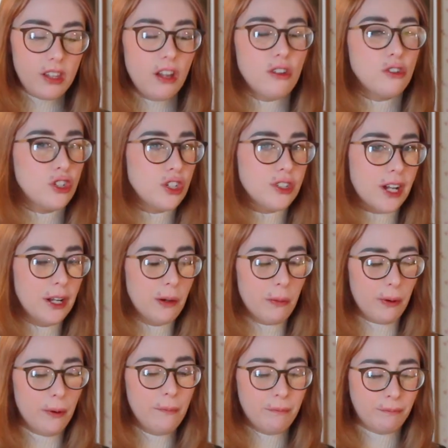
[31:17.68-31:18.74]
she's
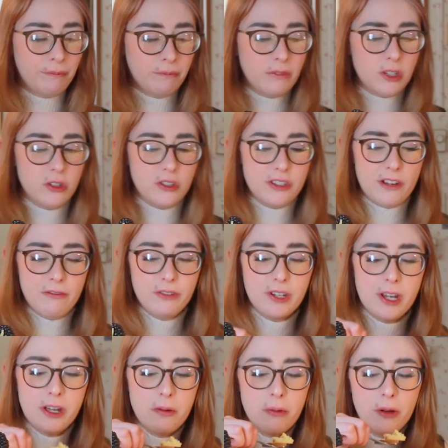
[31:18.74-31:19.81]
edible. She's definitely
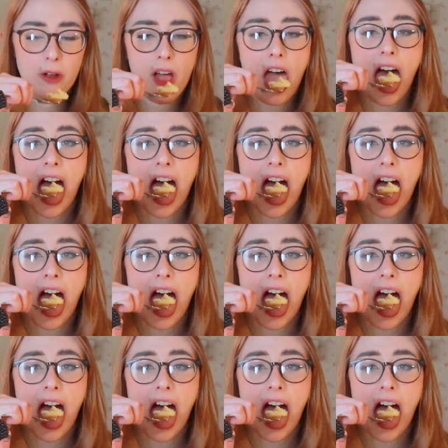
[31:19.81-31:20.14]
edible.